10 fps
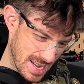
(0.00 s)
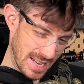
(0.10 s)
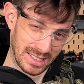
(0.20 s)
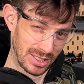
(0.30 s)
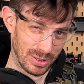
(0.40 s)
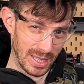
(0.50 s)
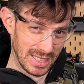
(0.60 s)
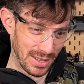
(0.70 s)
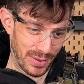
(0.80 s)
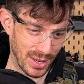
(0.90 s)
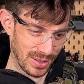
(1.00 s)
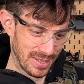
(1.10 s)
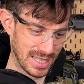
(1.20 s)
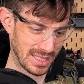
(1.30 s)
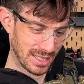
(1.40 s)
it's really difficult,
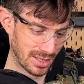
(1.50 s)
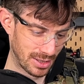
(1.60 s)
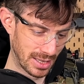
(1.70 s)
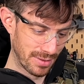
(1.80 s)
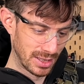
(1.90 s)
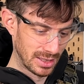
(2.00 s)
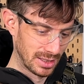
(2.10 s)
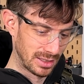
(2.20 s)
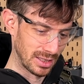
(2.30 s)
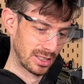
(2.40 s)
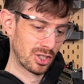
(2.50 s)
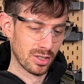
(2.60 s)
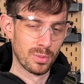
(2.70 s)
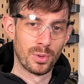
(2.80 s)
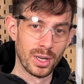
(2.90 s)
right? So having this additional
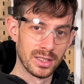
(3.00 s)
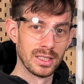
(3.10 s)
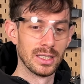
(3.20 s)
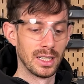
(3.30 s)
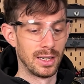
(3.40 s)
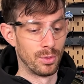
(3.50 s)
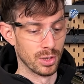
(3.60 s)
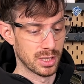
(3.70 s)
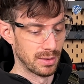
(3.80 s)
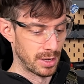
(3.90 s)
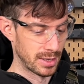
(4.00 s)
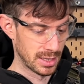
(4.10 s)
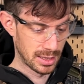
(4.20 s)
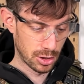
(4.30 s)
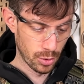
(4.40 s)
support was a very
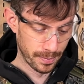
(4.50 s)
nice touch.